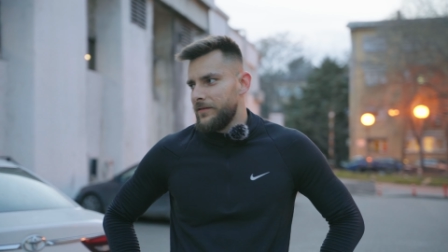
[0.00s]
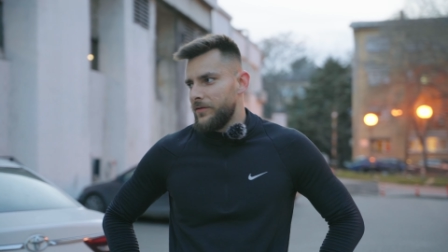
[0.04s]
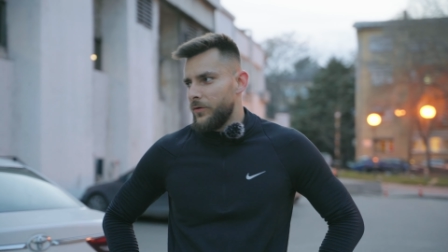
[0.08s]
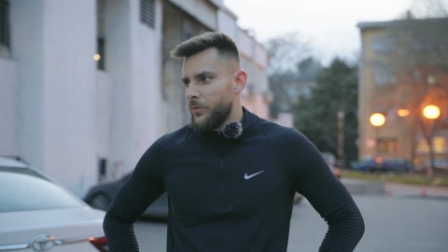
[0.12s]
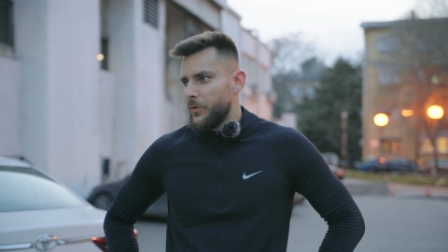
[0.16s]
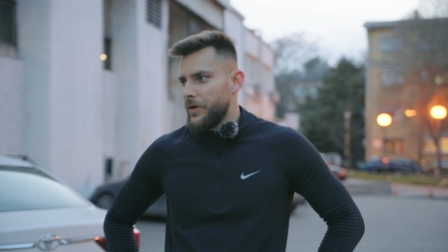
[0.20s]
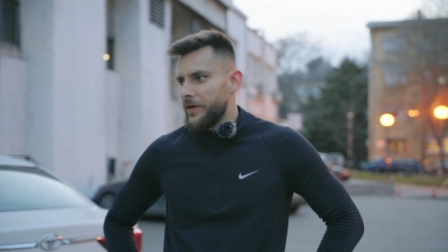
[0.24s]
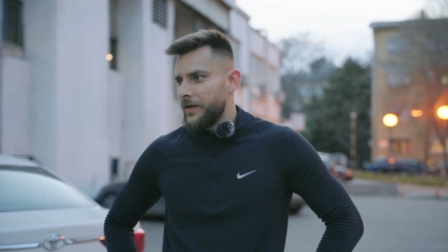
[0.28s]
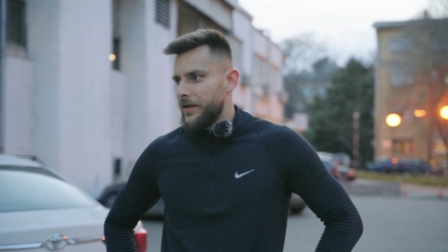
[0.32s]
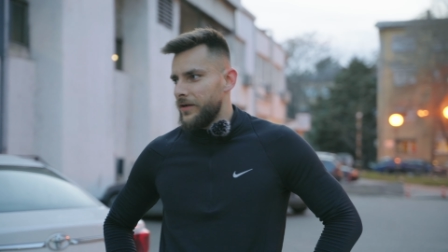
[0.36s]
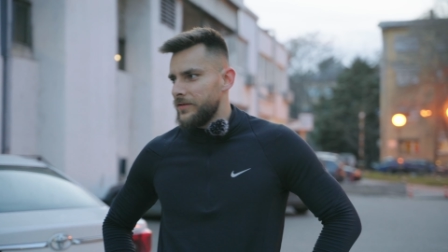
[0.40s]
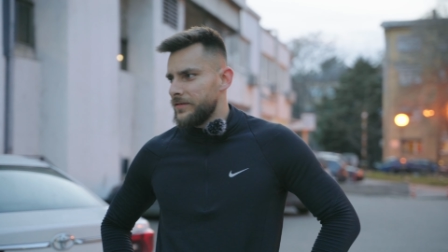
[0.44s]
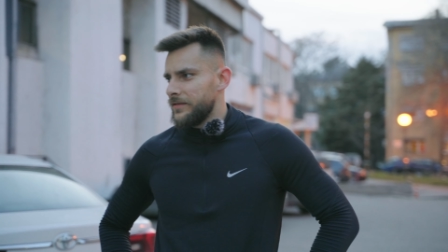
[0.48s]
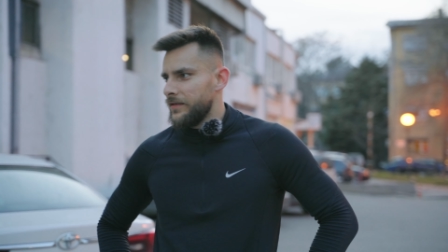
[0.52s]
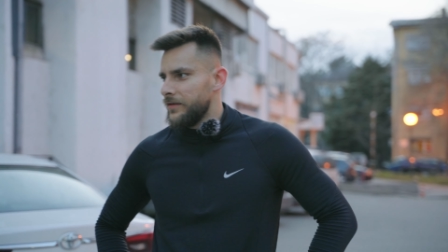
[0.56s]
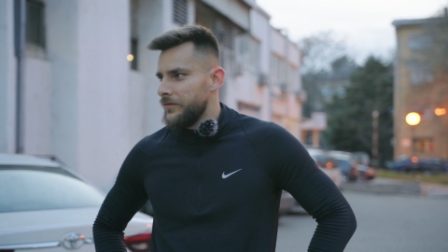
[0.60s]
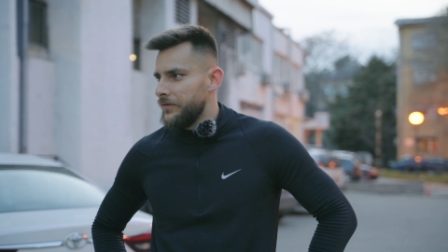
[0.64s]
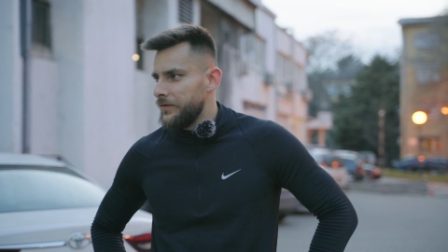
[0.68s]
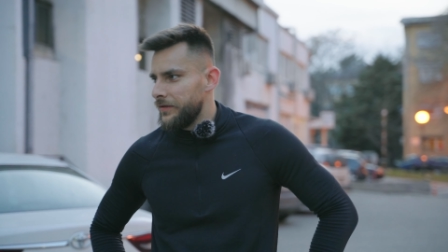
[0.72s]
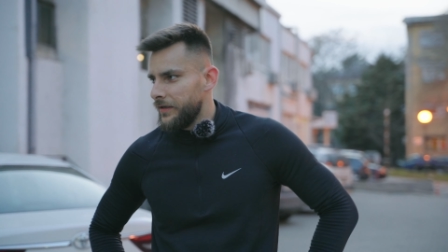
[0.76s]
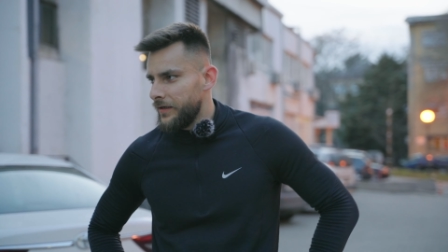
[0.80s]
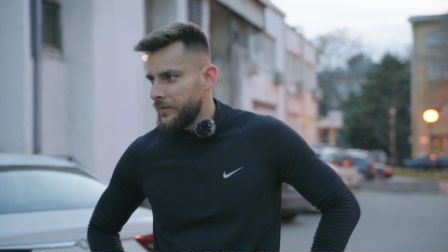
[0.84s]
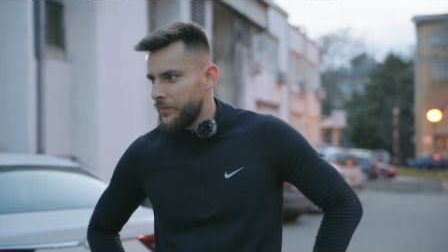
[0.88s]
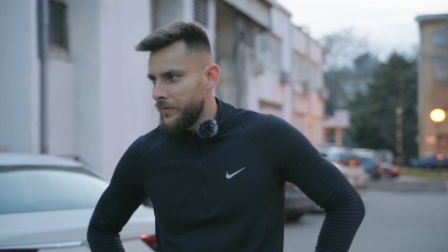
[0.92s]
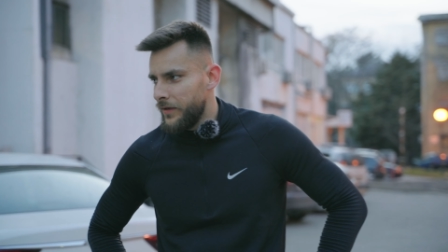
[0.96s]
the workouts and
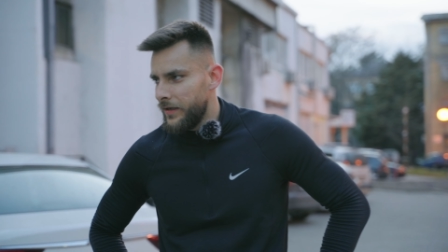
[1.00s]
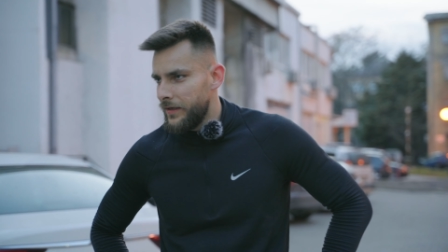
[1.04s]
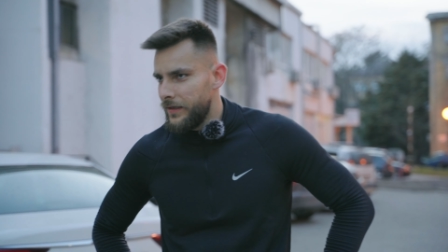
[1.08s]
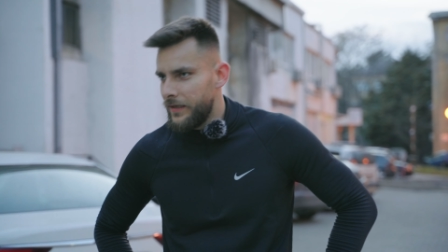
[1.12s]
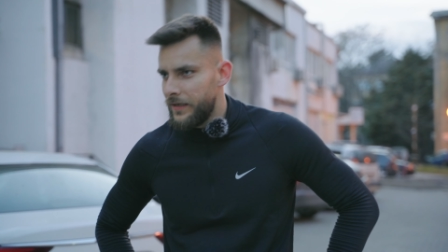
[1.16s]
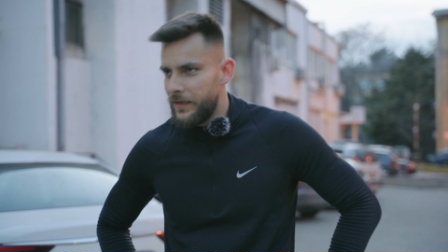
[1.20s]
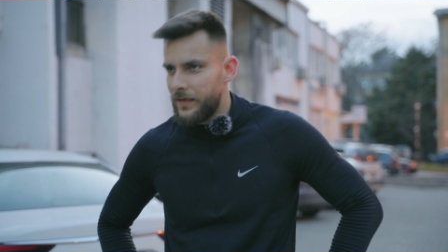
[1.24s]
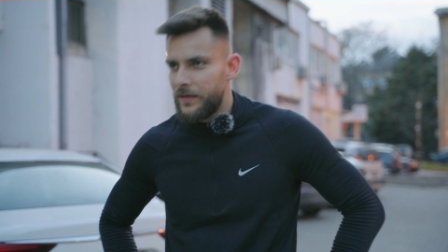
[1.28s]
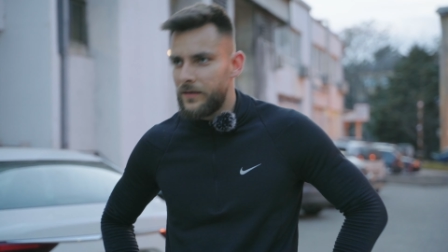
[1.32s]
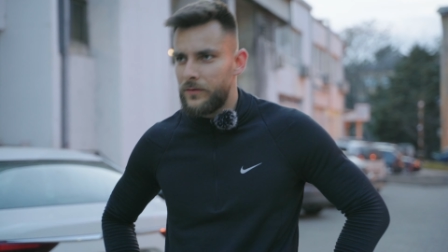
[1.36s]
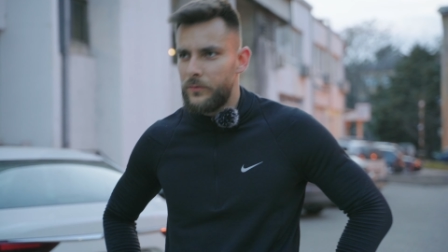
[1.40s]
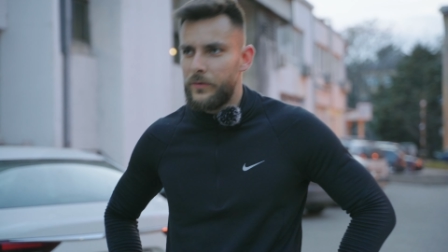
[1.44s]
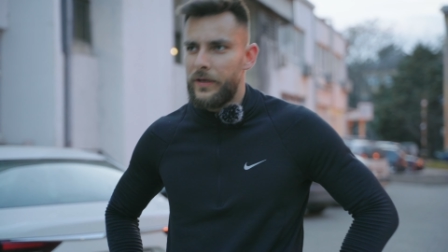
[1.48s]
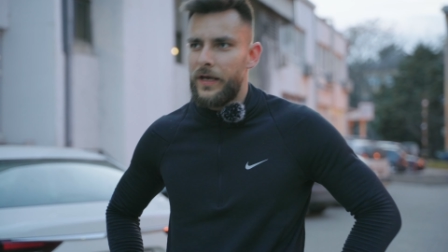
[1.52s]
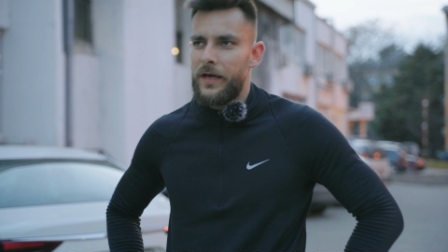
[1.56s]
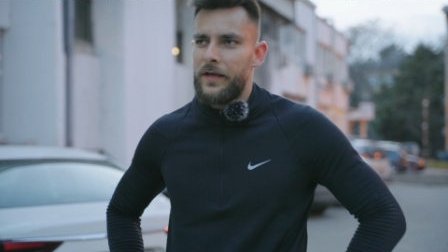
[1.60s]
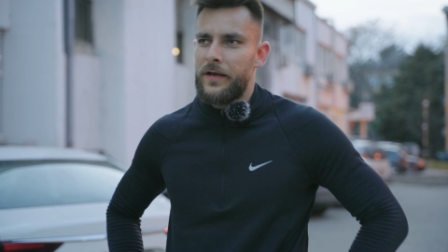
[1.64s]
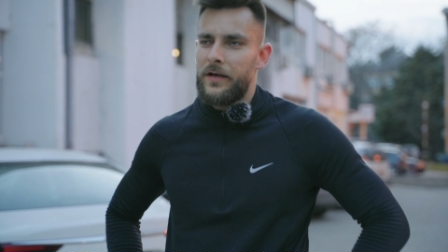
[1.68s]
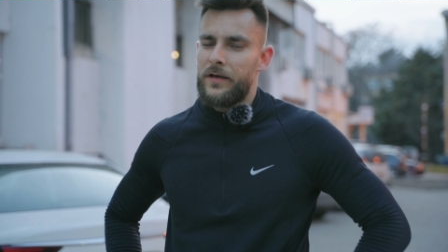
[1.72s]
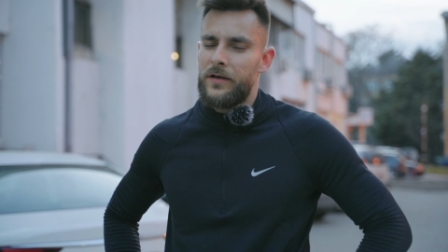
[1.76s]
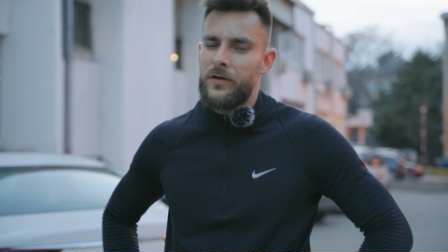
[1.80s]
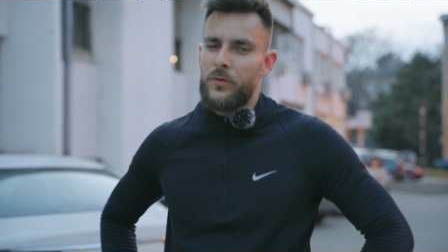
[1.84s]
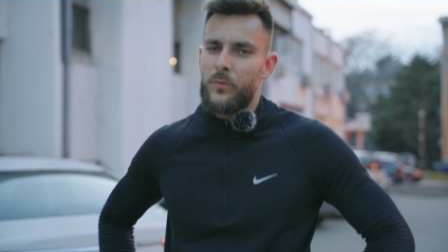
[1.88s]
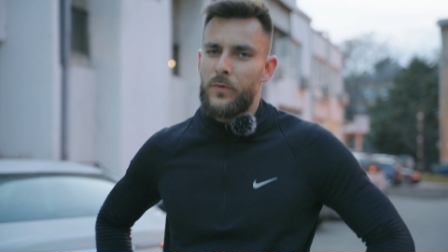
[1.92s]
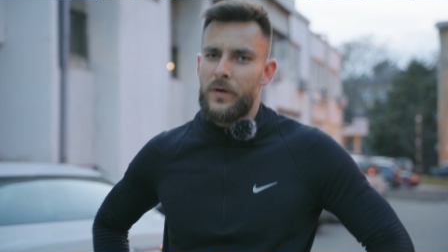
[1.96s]
everything, but we had
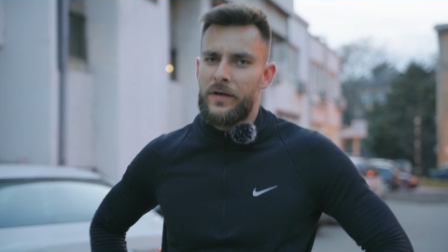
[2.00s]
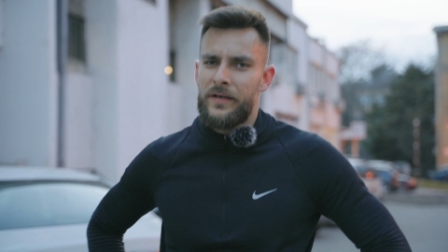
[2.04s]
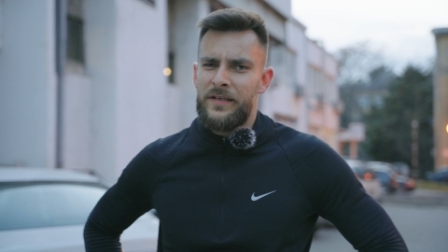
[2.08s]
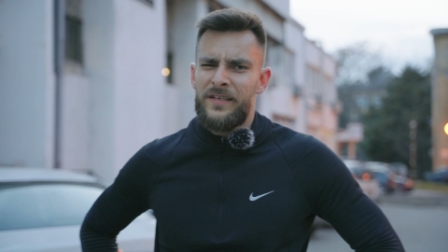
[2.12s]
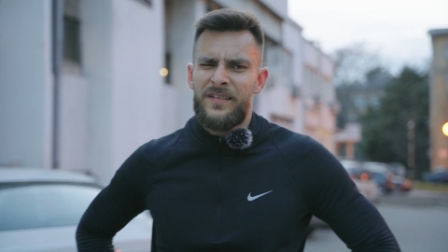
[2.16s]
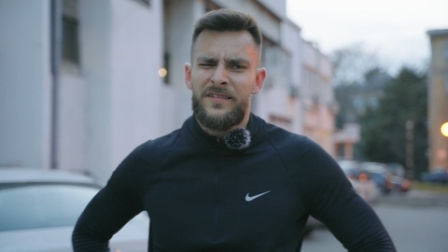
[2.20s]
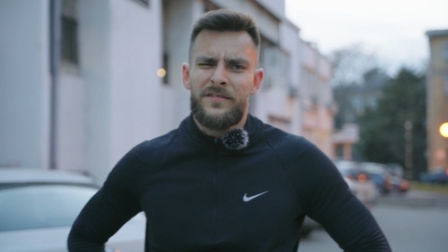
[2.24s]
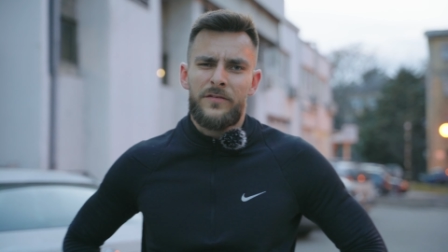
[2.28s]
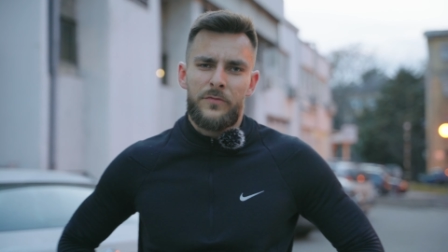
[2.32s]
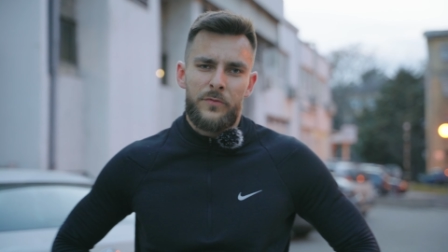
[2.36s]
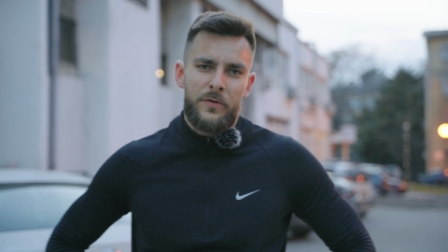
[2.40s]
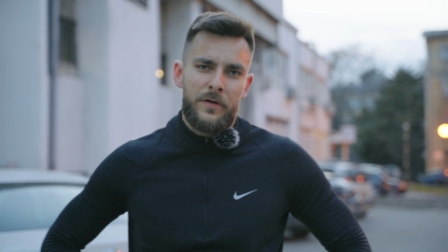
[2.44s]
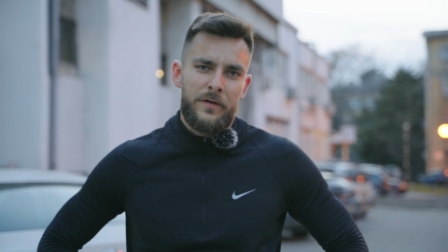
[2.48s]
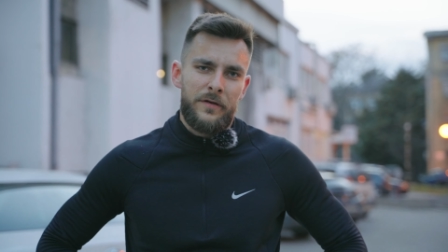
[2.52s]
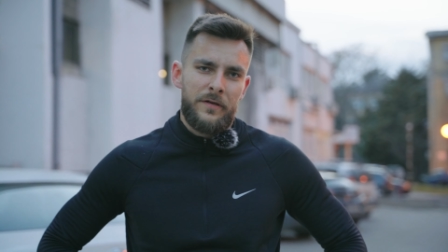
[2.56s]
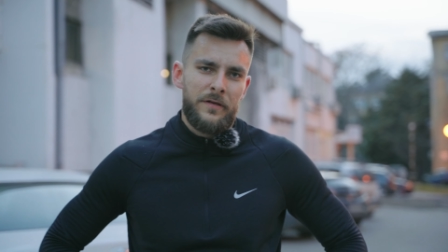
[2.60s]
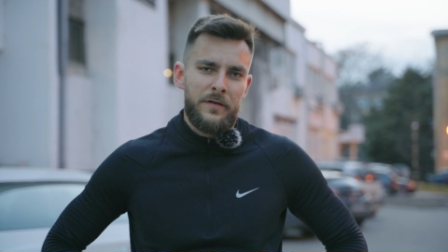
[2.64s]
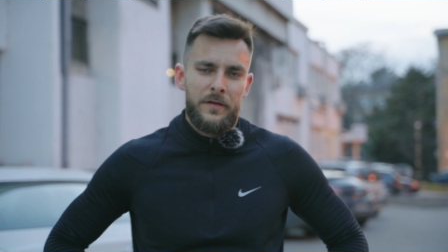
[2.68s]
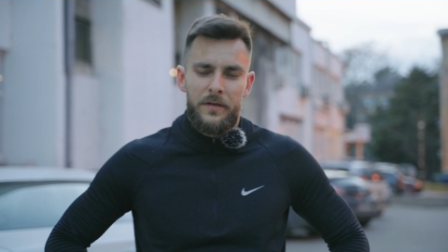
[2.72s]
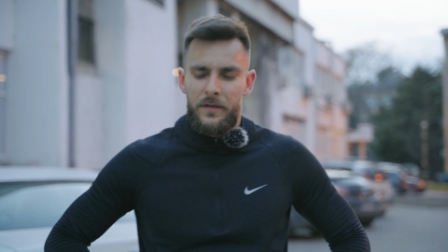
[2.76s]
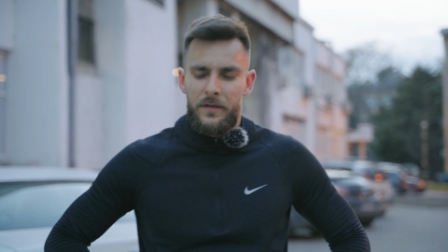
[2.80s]
a good run, easy run,